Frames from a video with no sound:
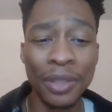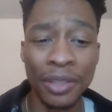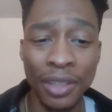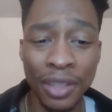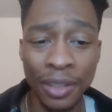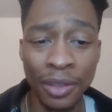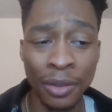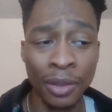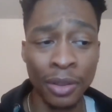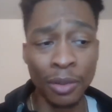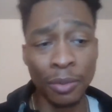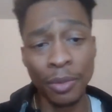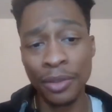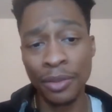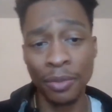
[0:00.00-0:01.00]
shit.
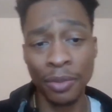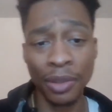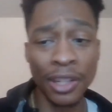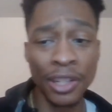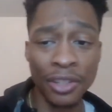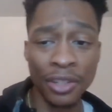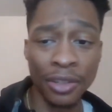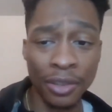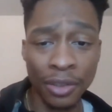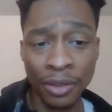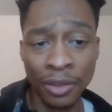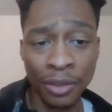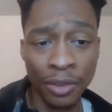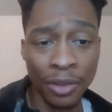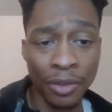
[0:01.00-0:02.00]
Which
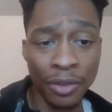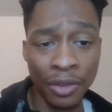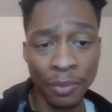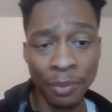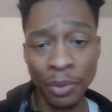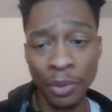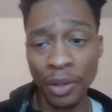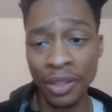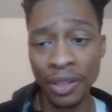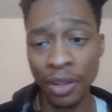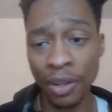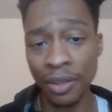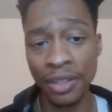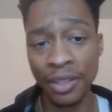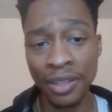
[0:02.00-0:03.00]
religion do you support?
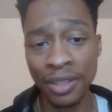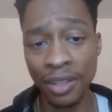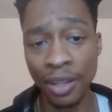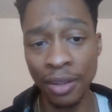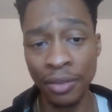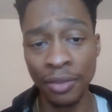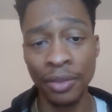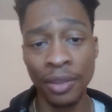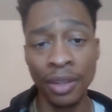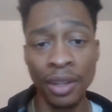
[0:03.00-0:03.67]
All this stuff.